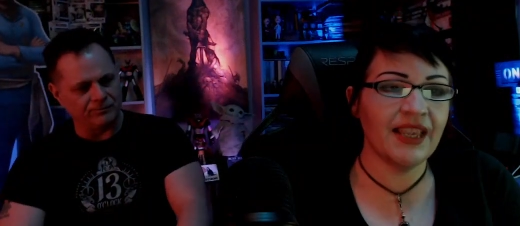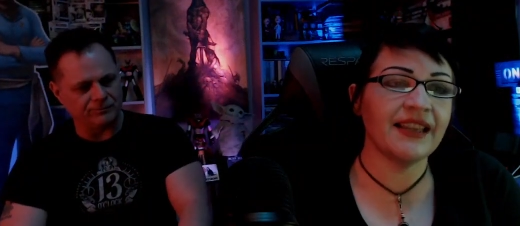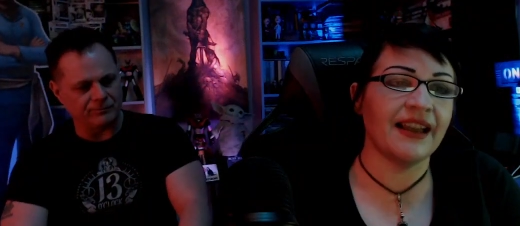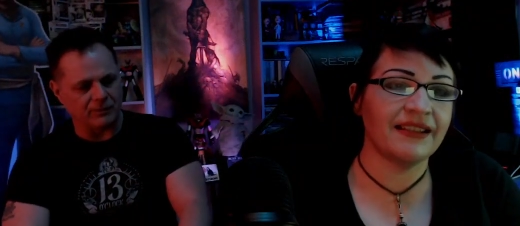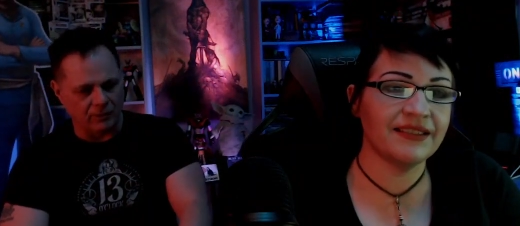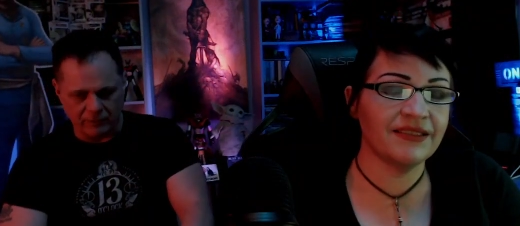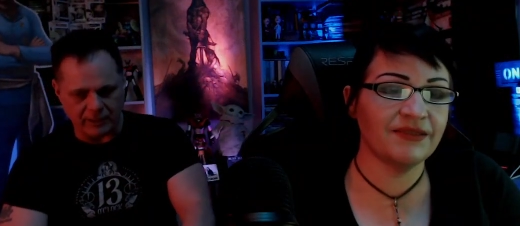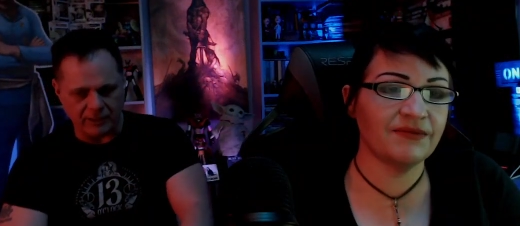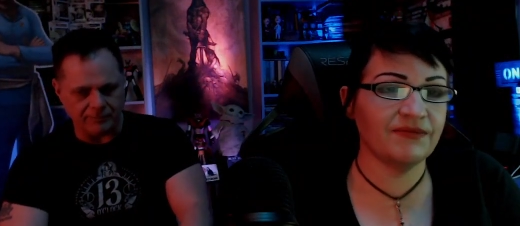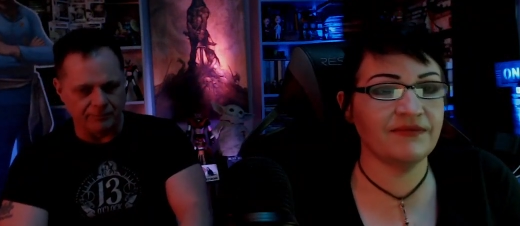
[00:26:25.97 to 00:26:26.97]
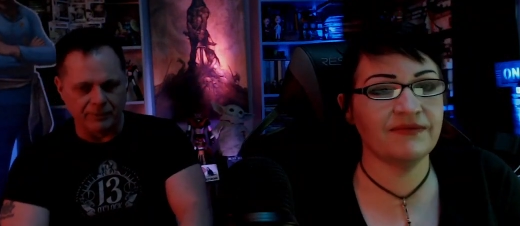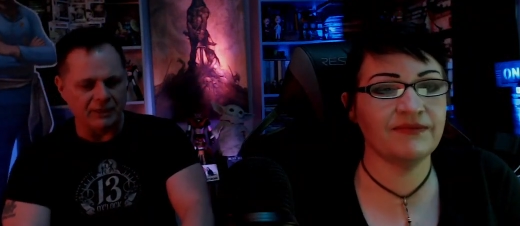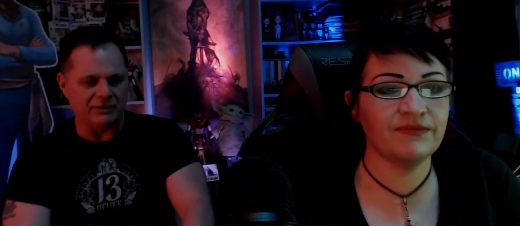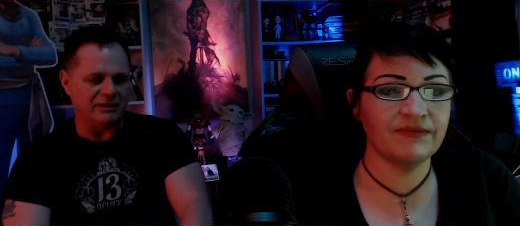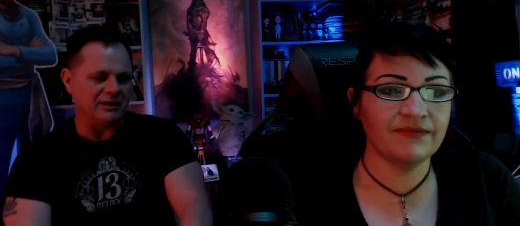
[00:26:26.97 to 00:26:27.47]
Speaker 1: Yeah, yeah. Okay.
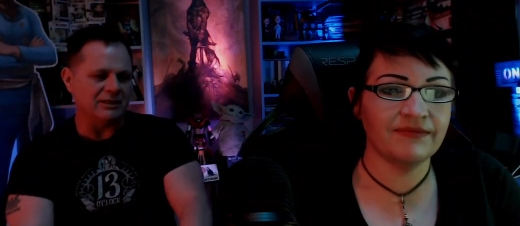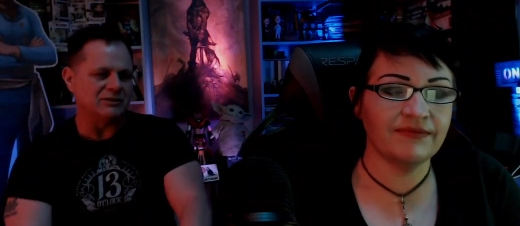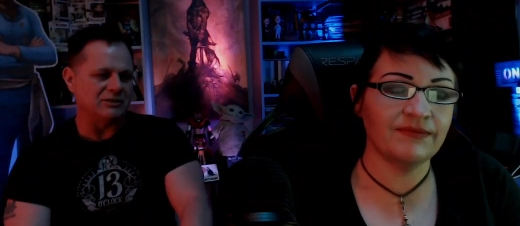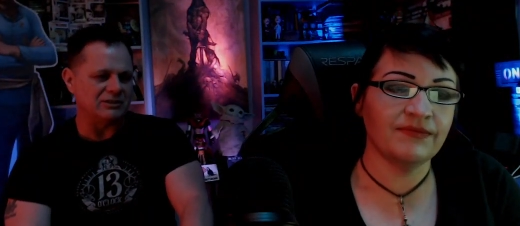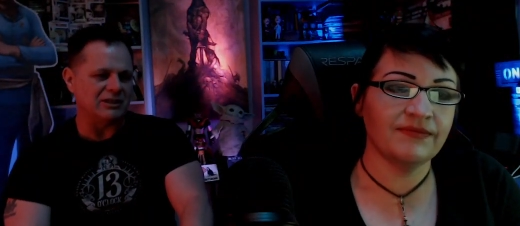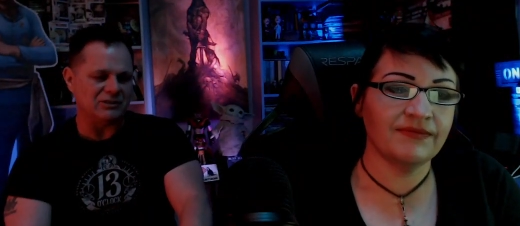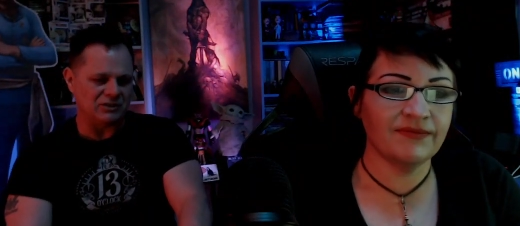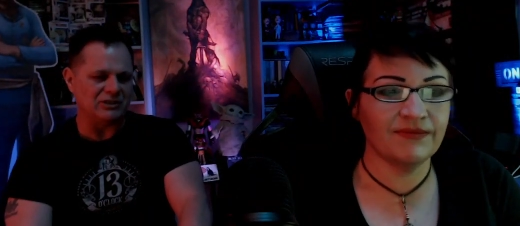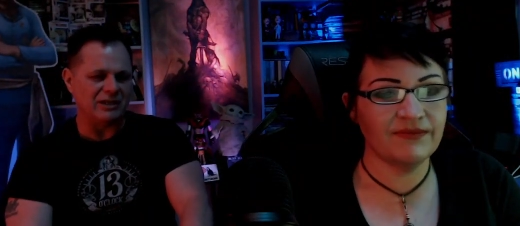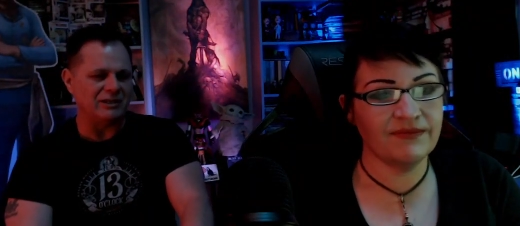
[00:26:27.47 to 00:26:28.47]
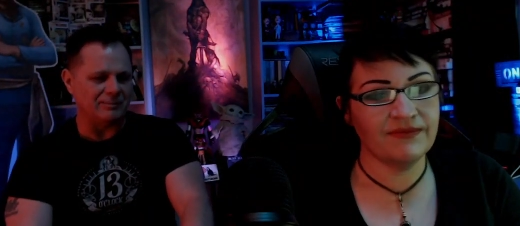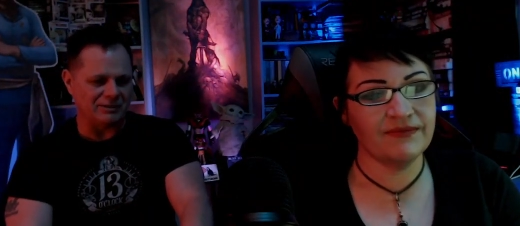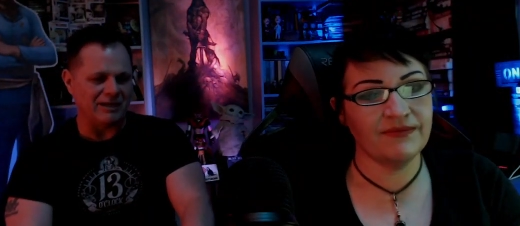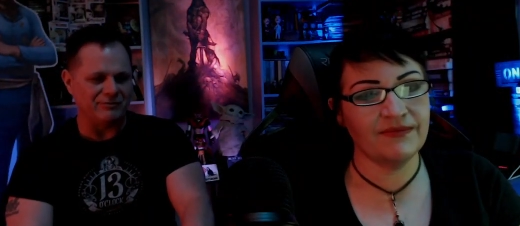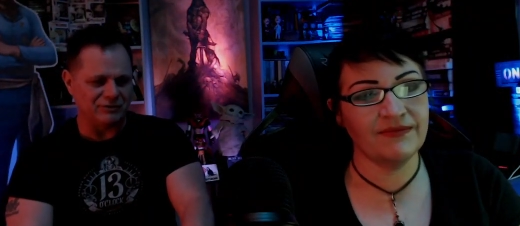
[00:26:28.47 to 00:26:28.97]
But the thing is is that she ended up
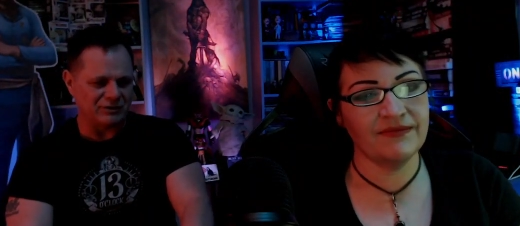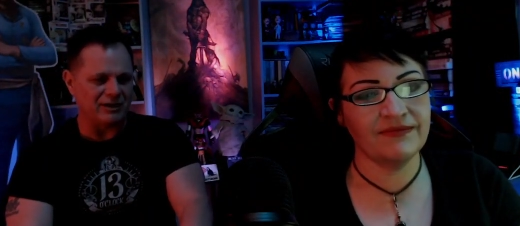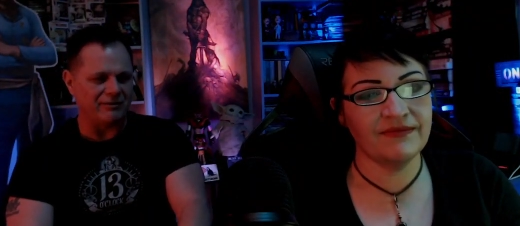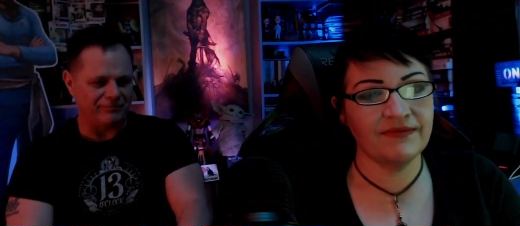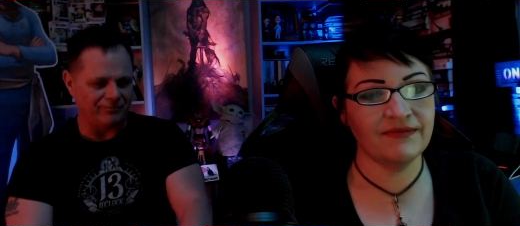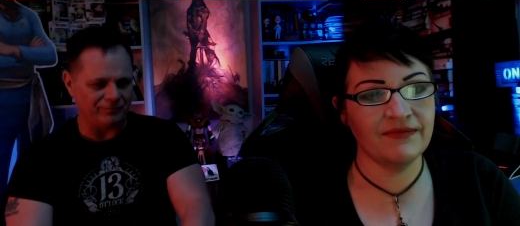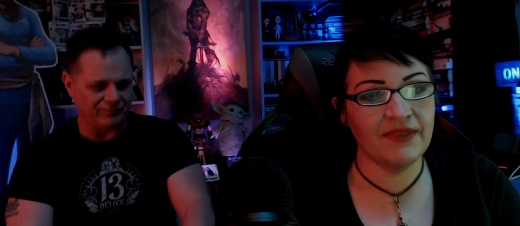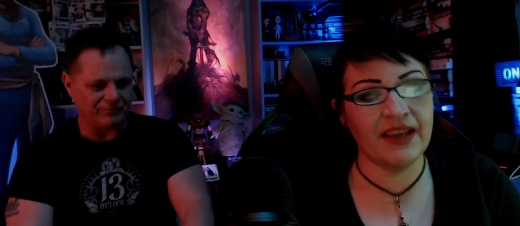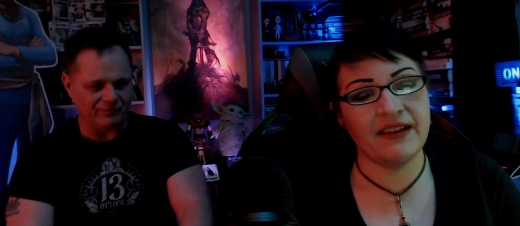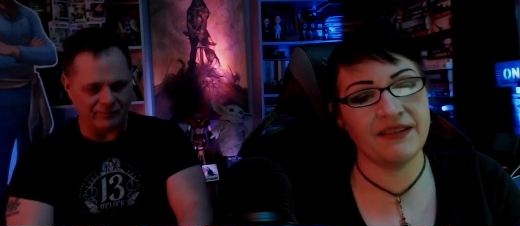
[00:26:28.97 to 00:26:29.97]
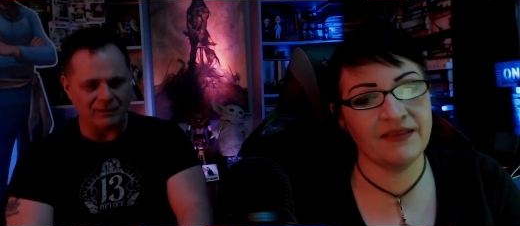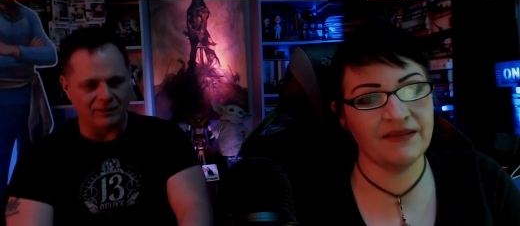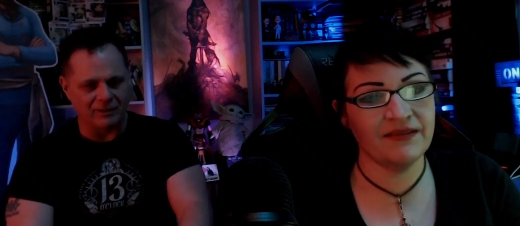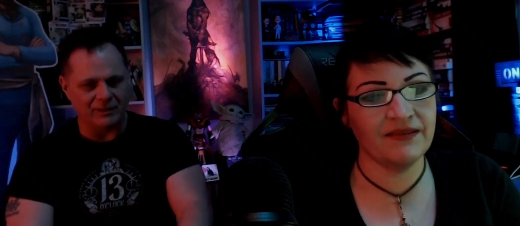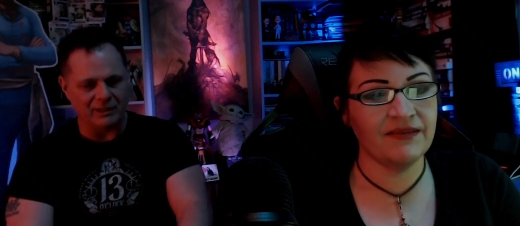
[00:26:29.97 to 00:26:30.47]
saving herself. Yeah.
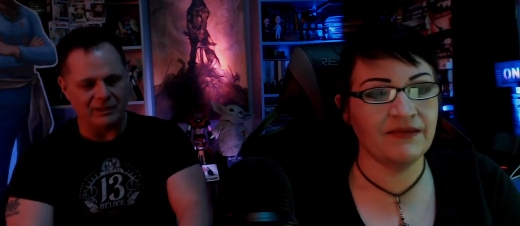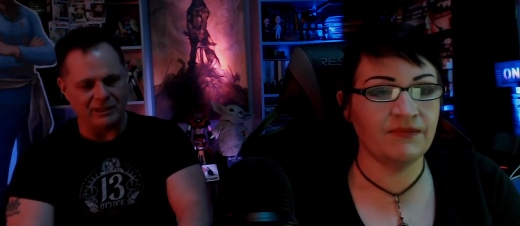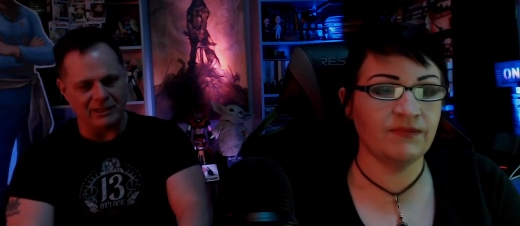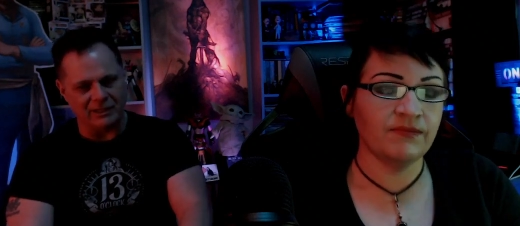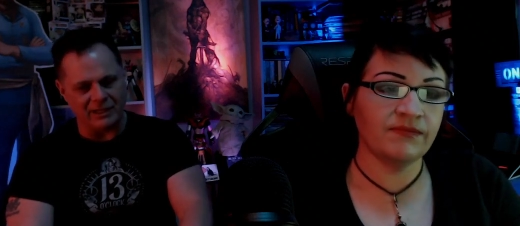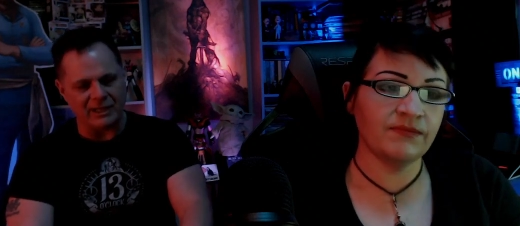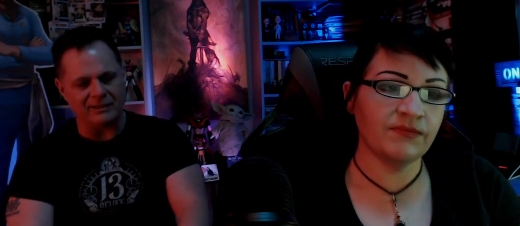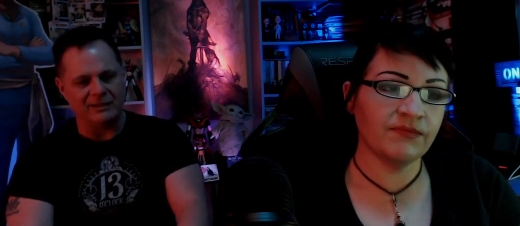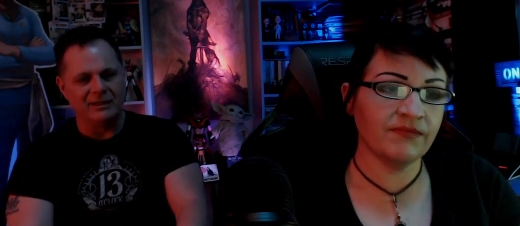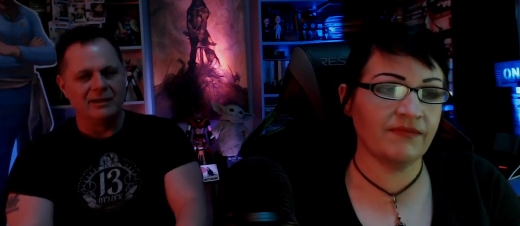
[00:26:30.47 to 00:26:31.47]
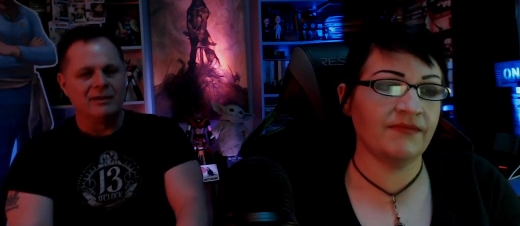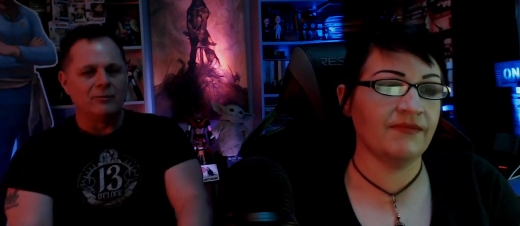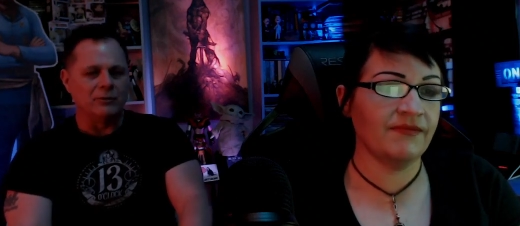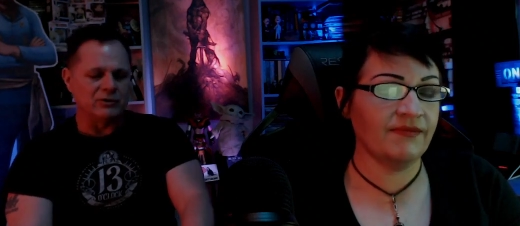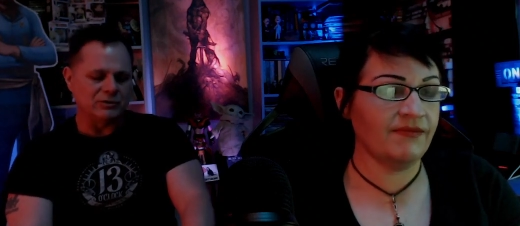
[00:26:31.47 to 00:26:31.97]
All right. And and that
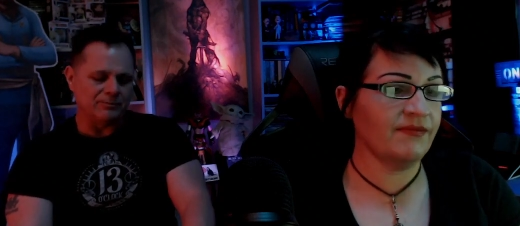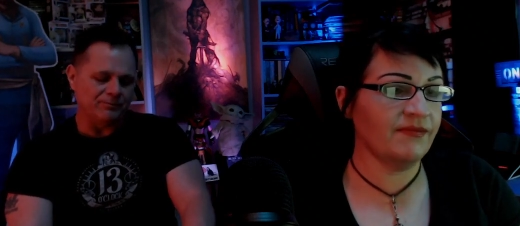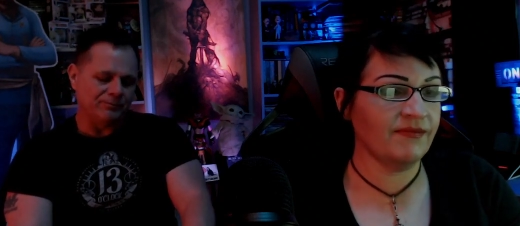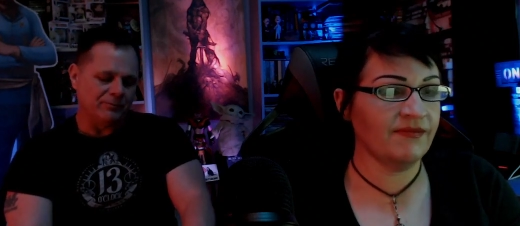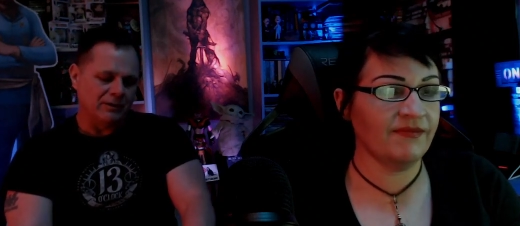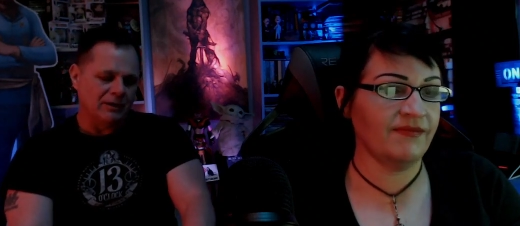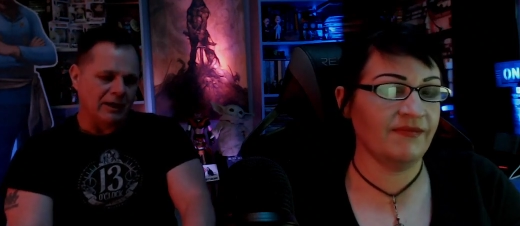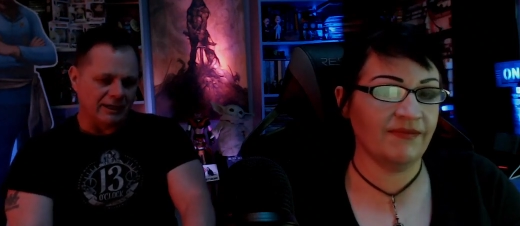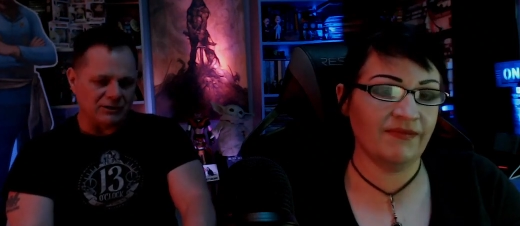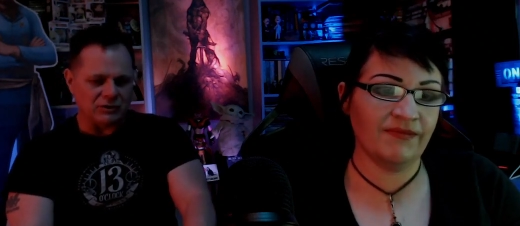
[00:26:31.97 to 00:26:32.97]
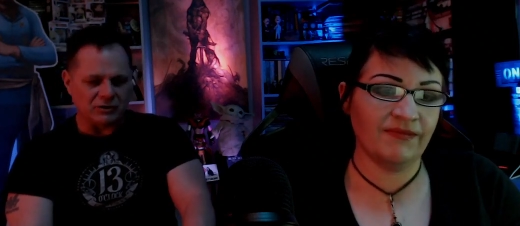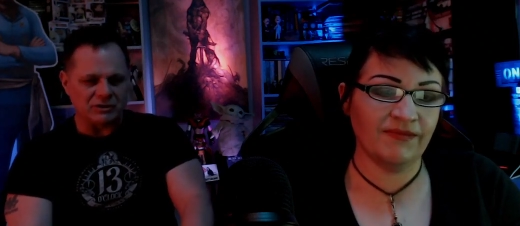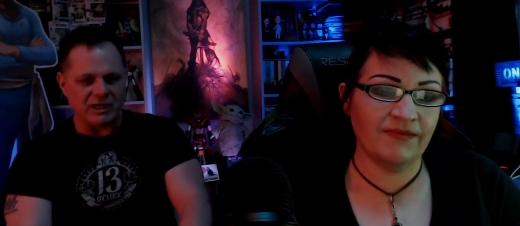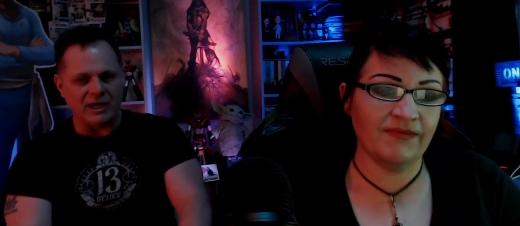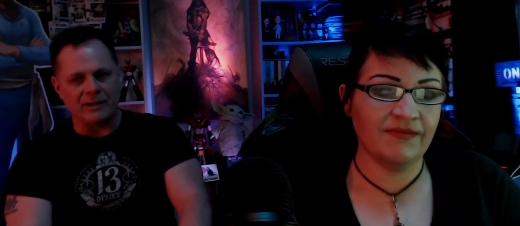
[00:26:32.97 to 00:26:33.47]
which I guess you could
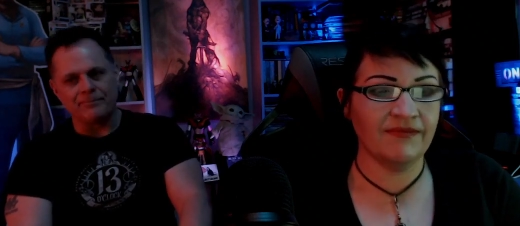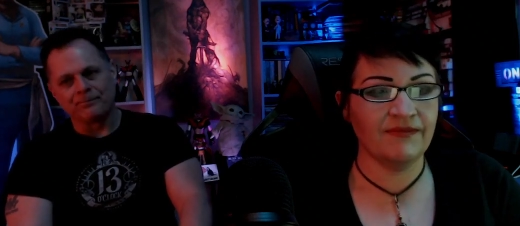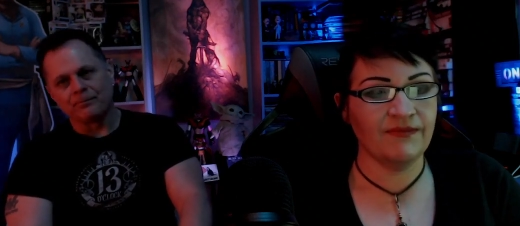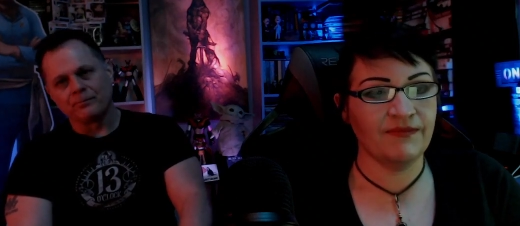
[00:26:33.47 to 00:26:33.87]
say